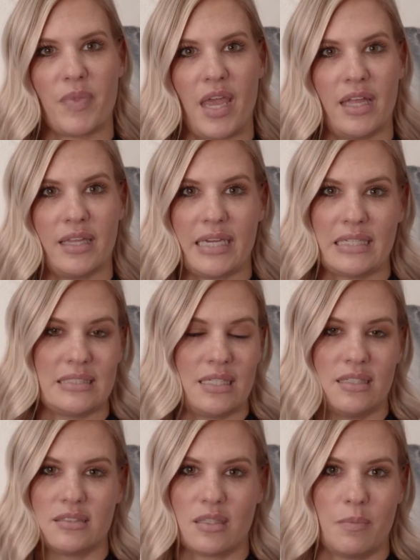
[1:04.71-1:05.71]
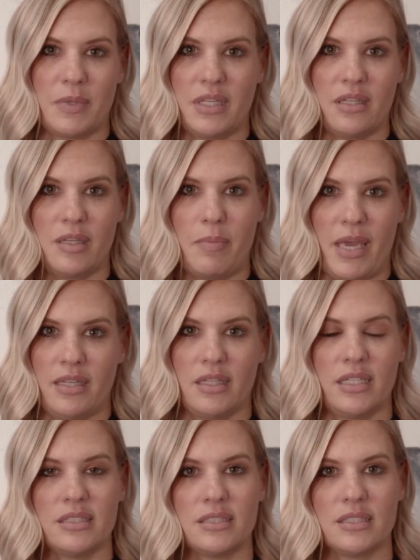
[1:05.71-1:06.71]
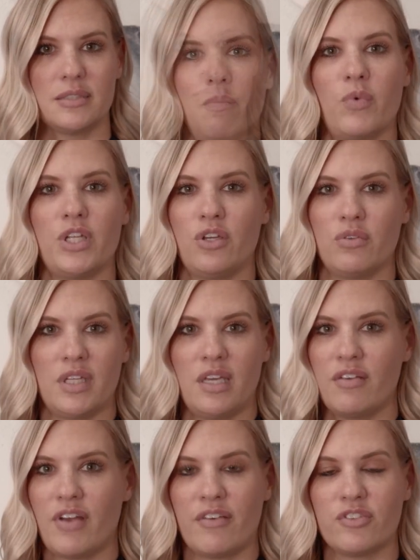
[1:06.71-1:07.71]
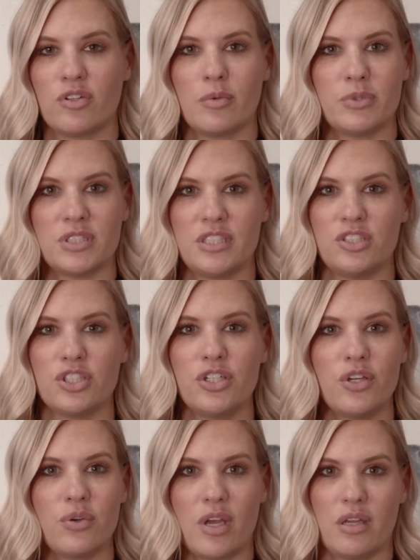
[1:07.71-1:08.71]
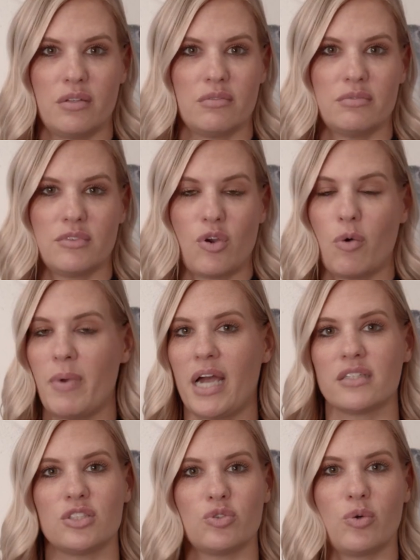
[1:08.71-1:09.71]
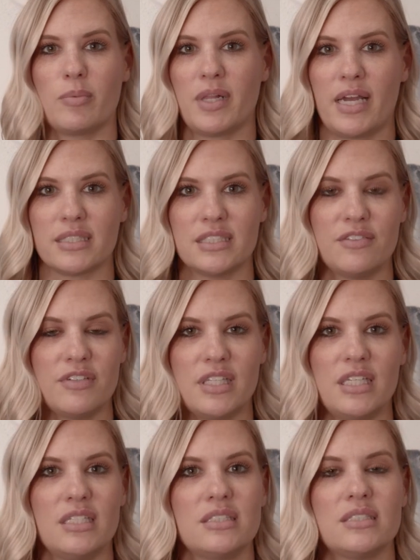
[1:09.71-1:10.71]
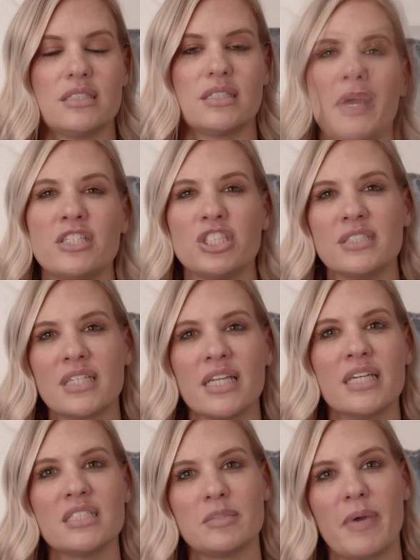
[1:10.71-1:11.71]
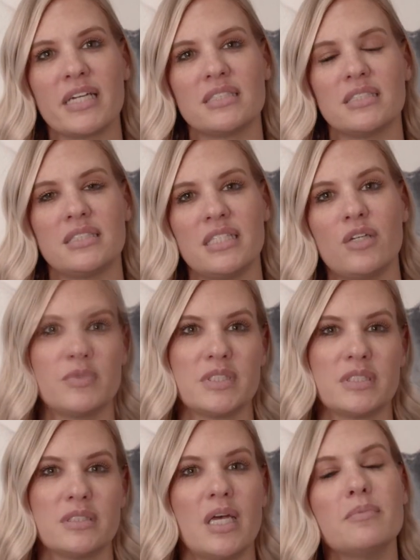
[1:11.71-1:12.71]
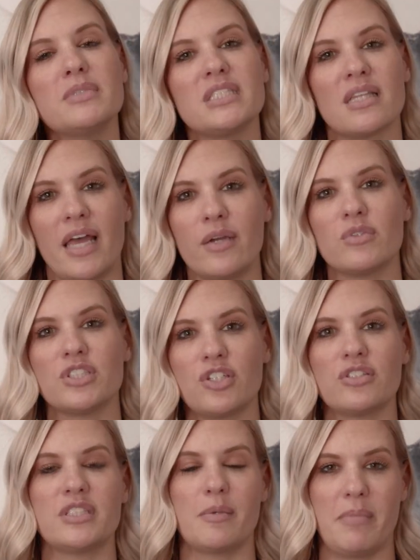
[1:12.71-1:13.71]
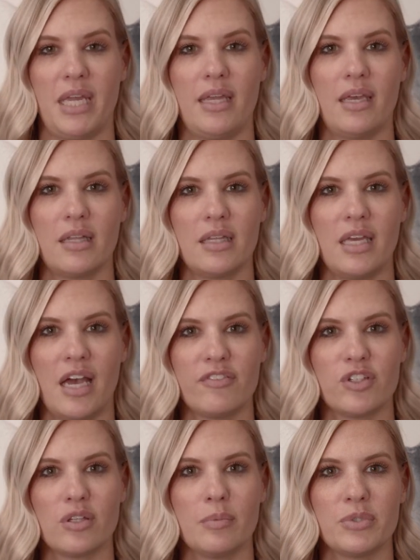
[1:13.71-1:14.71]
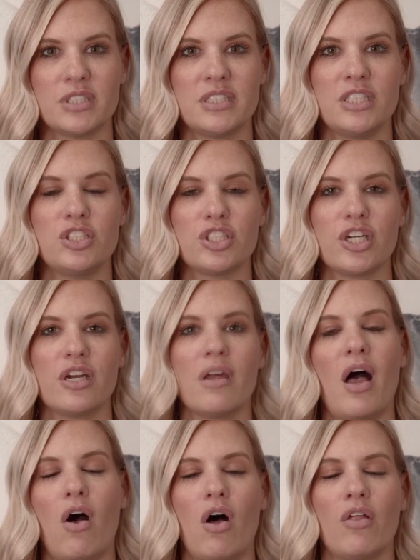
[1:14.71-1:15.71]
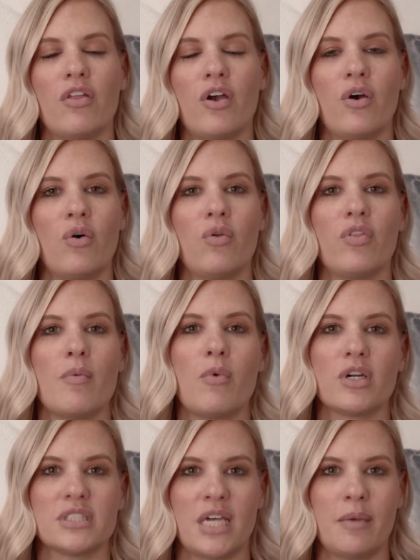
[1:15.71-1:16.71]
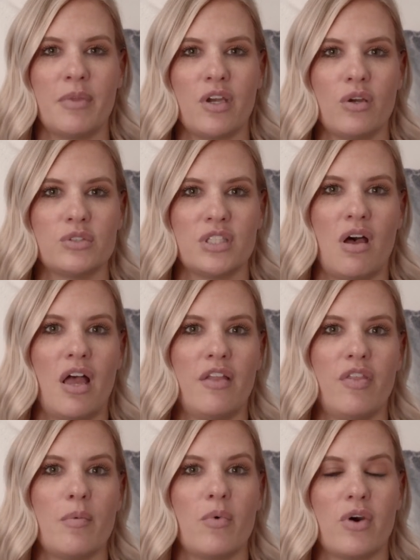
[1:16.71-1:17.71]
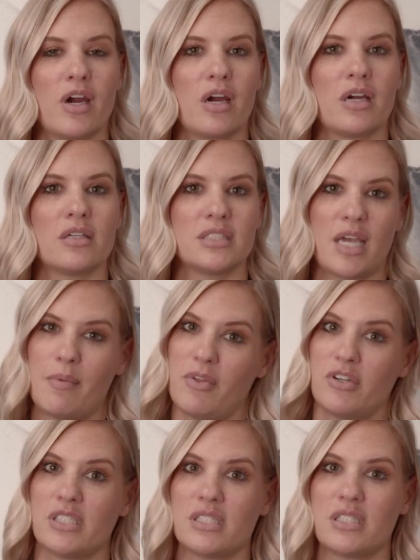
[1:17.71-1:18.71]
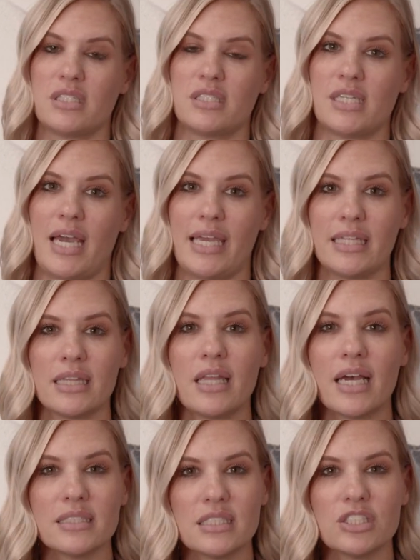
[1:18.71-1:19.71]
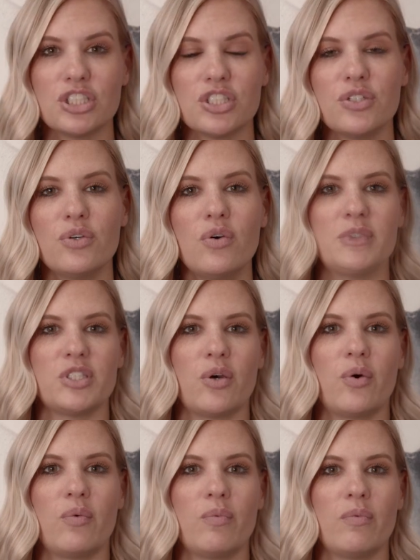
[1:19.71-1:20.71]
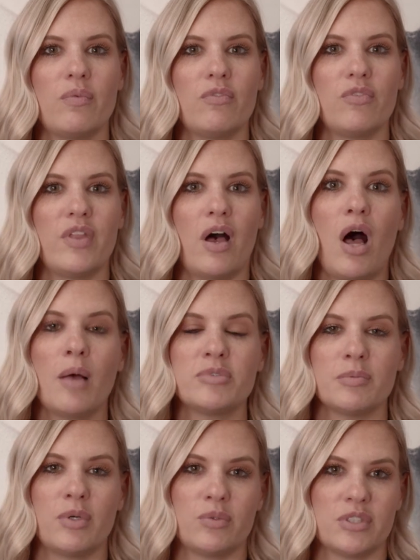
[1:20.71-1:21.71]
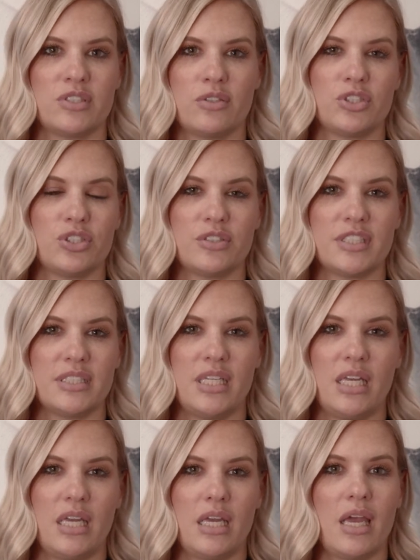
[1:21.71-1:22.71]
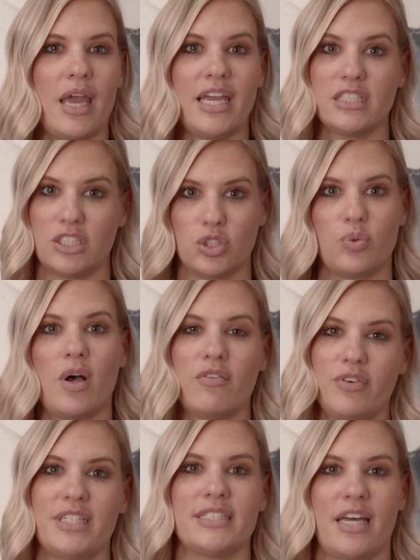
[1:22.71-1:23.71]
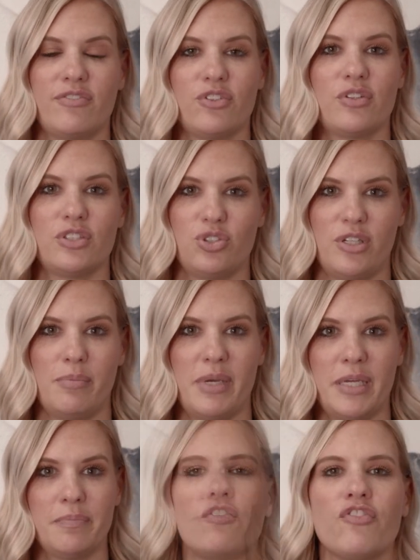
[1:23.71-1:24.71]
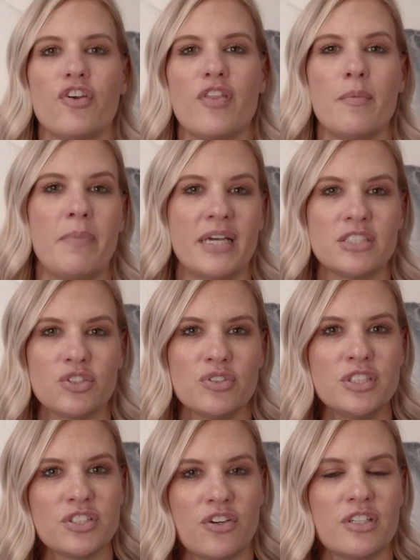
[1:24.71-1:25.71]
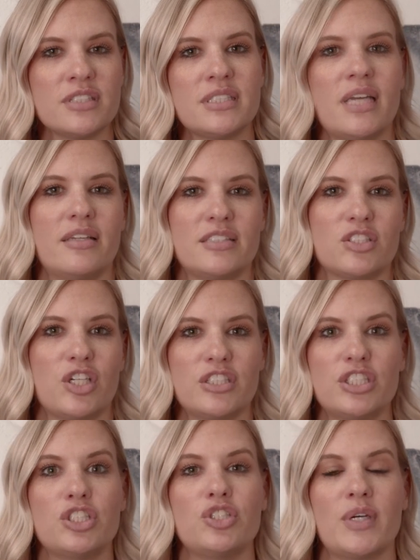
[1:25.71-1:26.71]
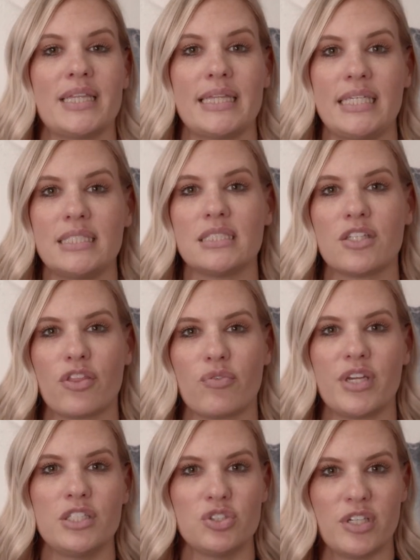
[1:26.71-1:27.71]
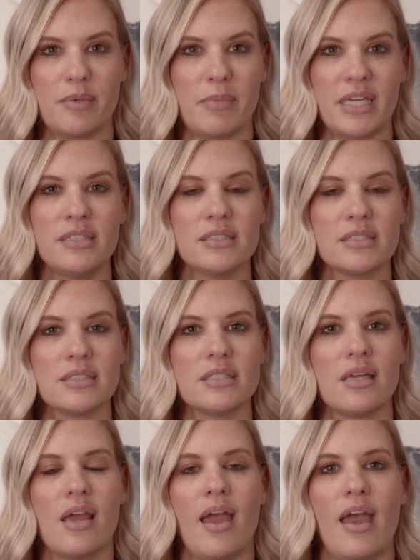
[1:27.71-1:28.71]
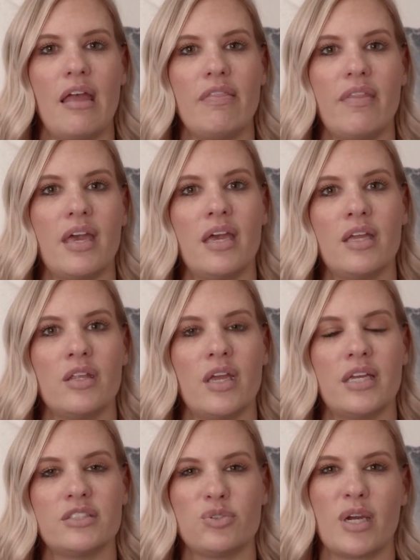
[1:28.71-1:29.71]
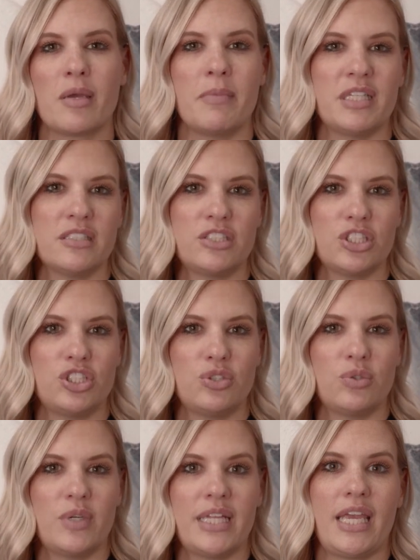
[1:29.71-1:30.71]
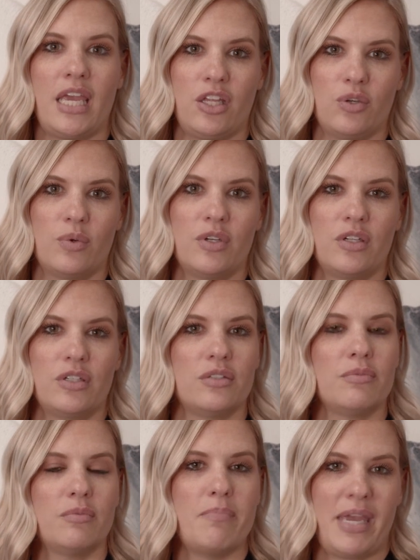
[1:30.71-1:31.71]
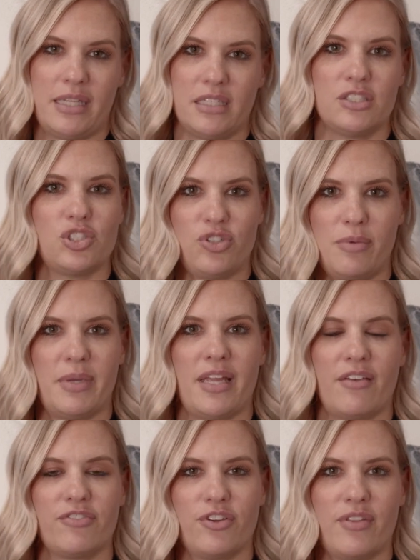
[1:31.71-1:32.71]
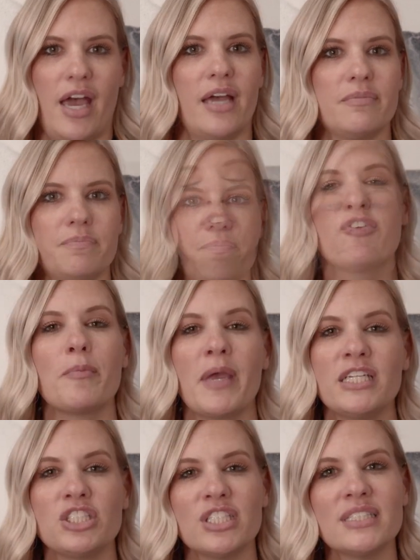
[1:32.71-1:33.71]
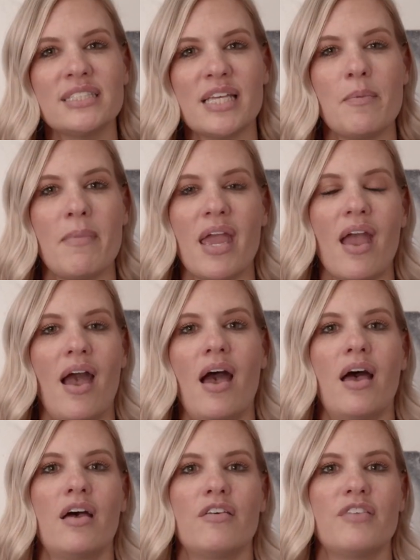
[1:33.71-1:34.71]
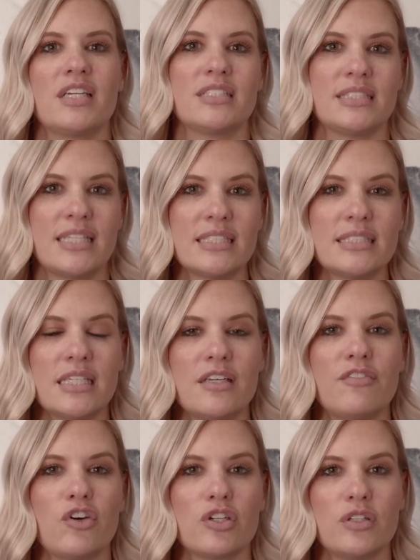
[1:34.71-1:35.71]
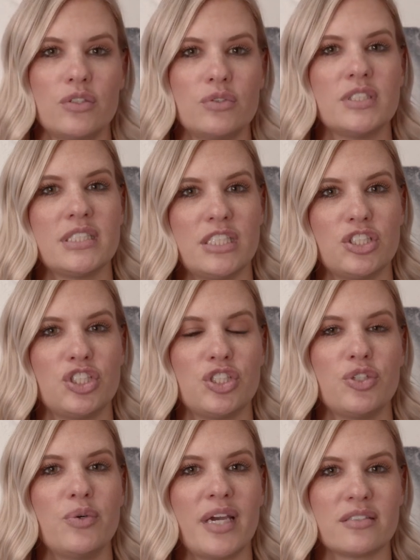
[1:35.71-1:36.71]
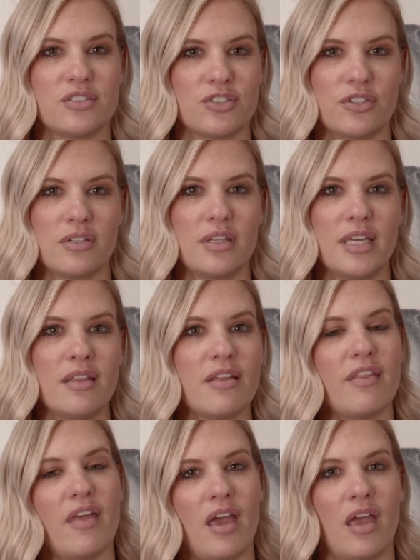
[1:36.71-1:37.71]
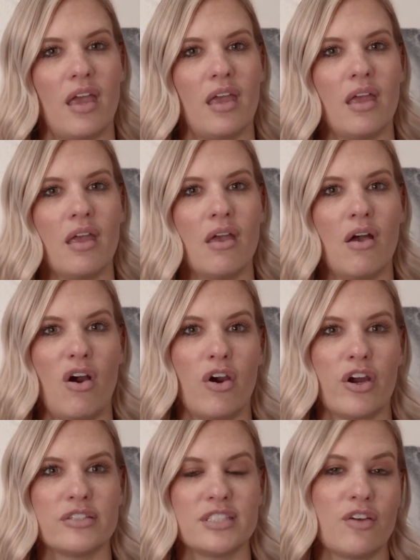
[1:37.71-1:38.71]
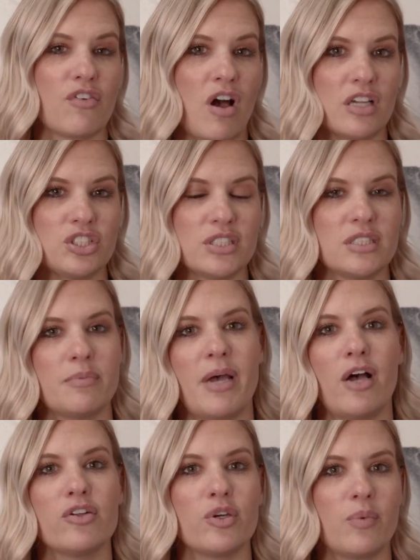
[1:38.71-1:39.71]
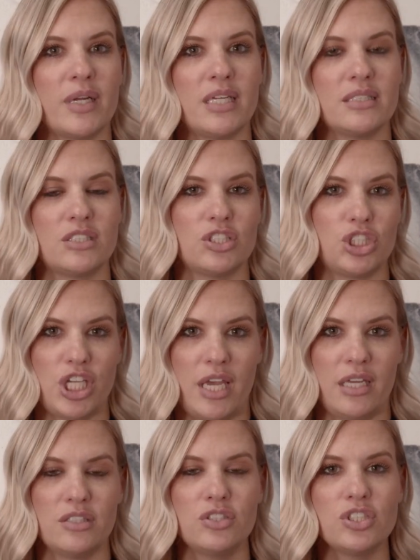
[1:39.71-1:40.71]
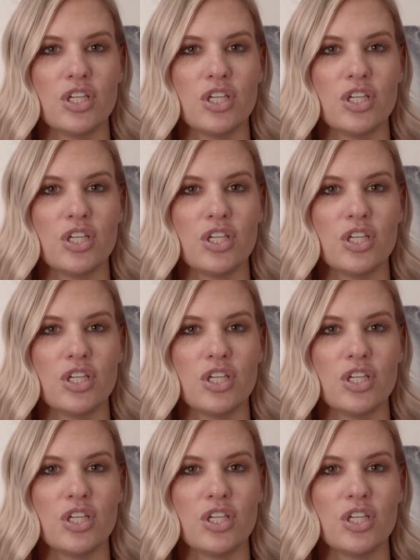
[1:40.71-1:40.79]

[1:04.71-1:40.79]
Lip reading: and like I said, it's completely painless. When you leave after the procedure, you can go back to normal activities. Patients can expect to see some slight results immediately after the procedure, although the more time that goes on, the more time there is to tighten that tissue. So the optimal results you'll see 8 to 12 weeks after the treatment. For the best results, it's good to do at least 3 treatments, and then it's recommended to do an annual maintenance treatment after that. For patients that may have excessive or loose tissue externally that they are self-conscious about or wanting to change,